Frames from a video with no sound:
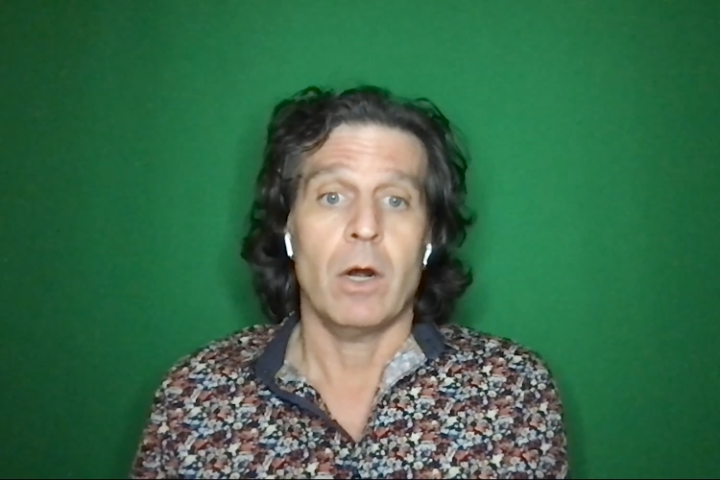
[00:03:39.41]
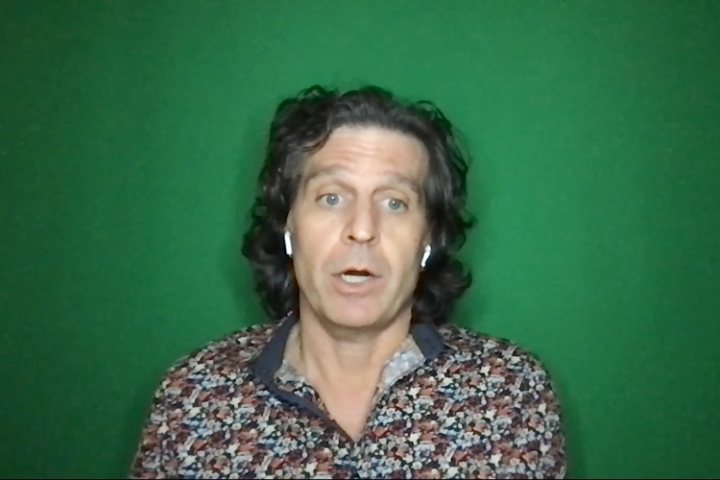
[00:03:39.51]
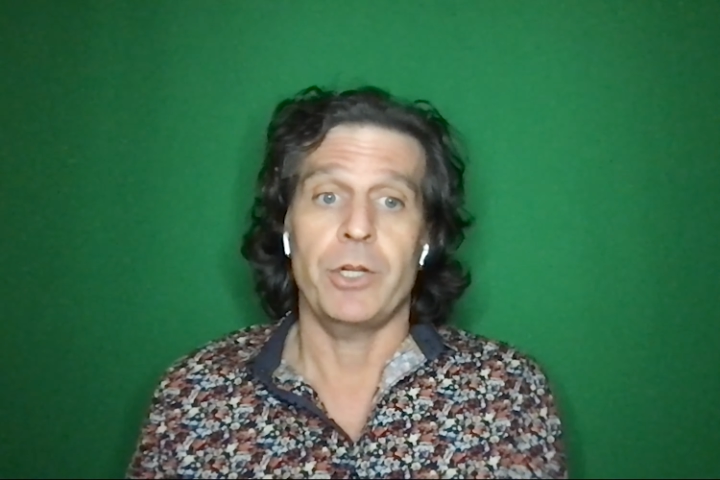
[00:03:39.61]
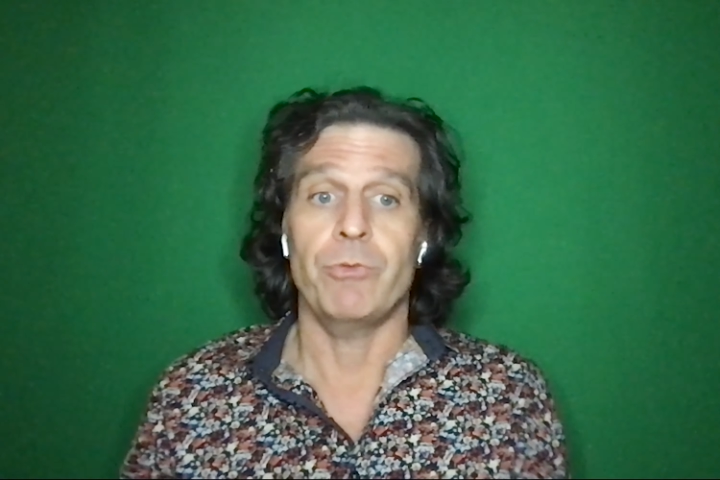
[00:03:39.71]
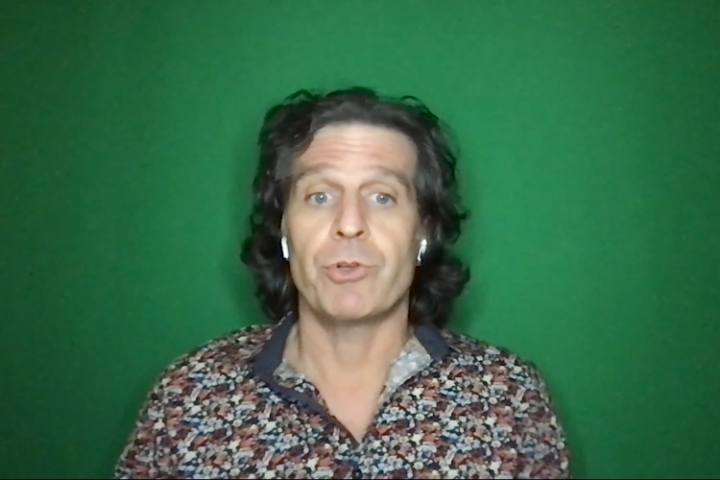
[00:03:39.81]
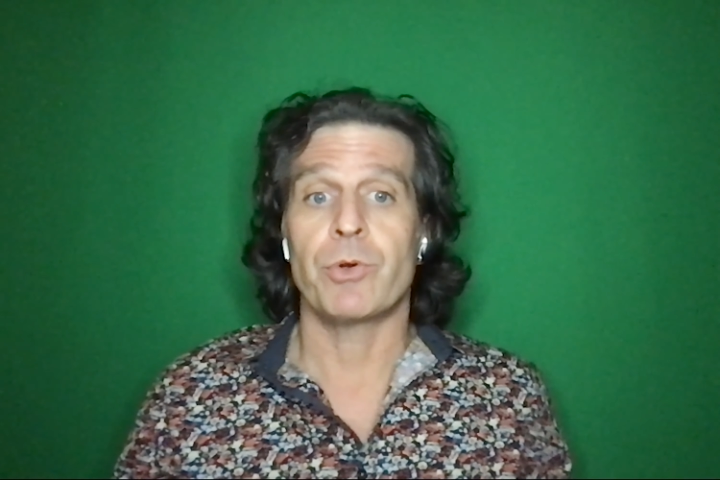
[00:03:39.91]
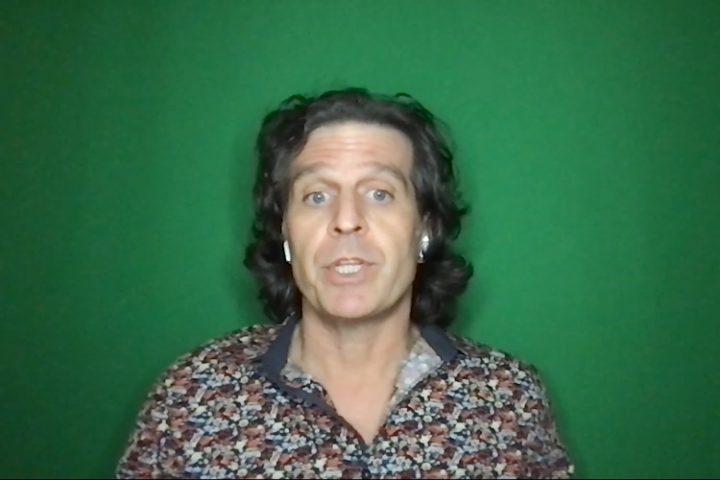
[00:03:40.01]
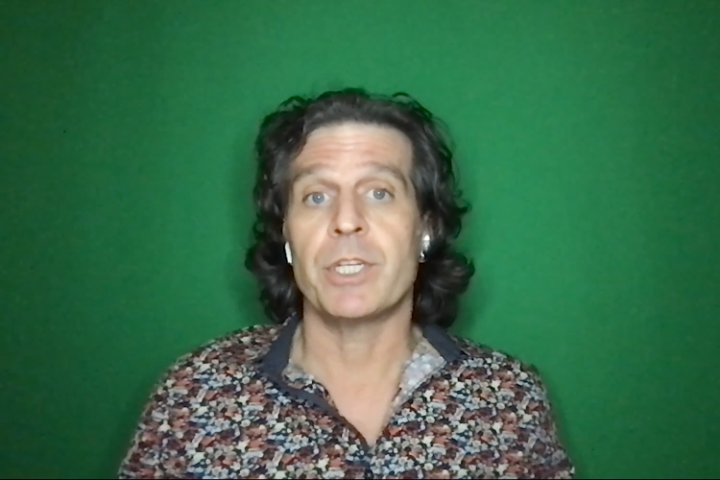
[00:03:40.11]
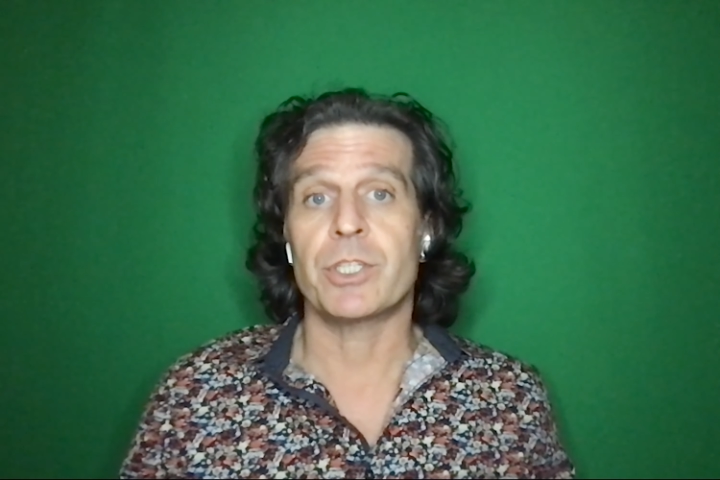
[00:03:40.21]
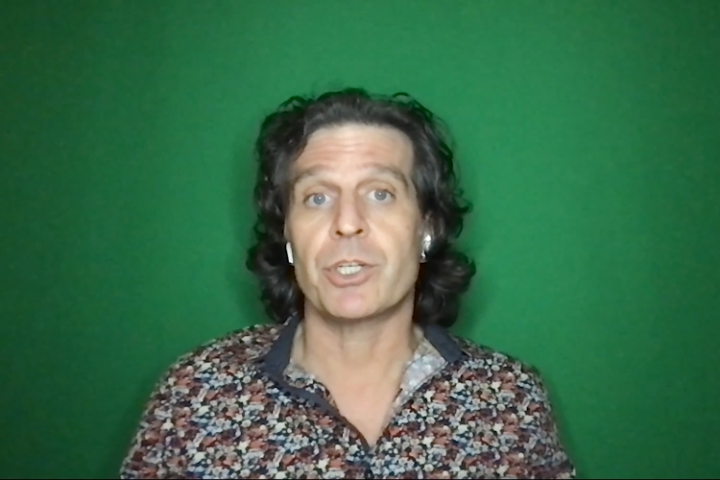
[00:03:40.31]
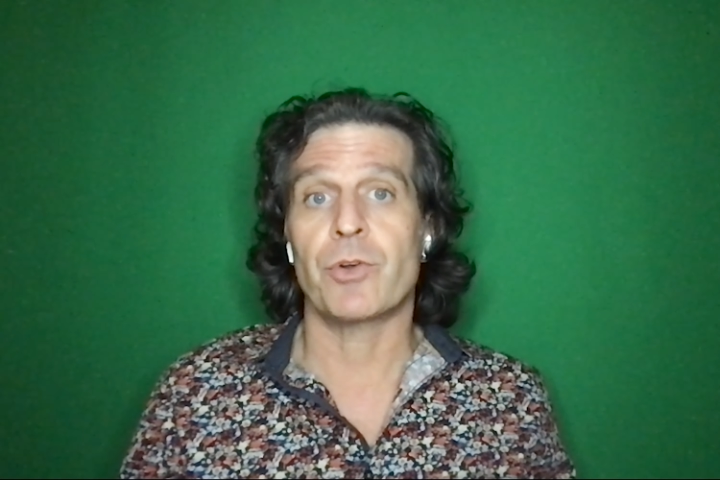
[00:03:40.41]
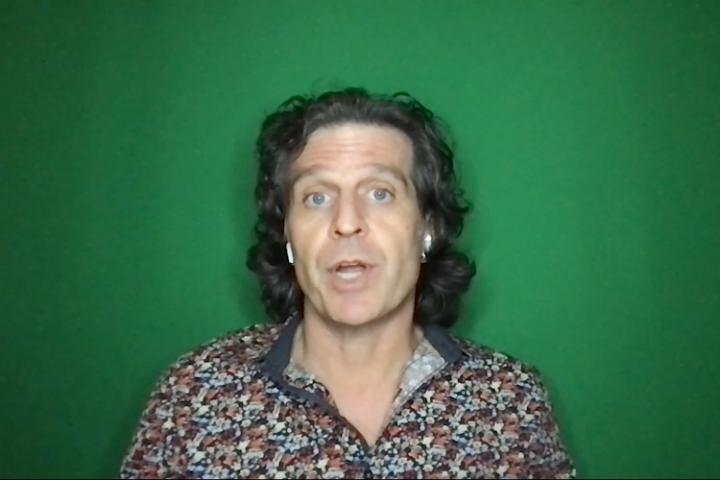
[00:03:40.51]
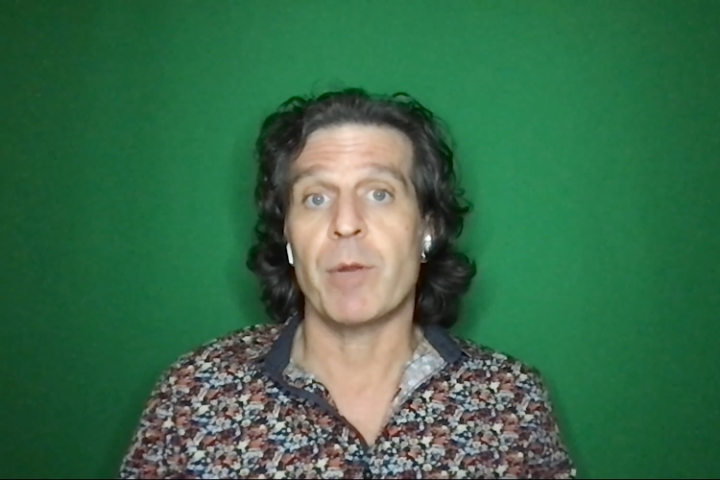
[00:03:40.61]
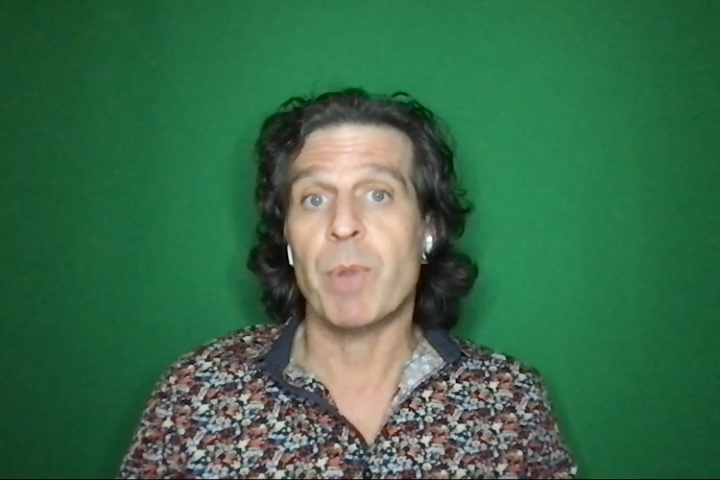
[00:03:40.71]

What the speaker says: Are you doing this to create a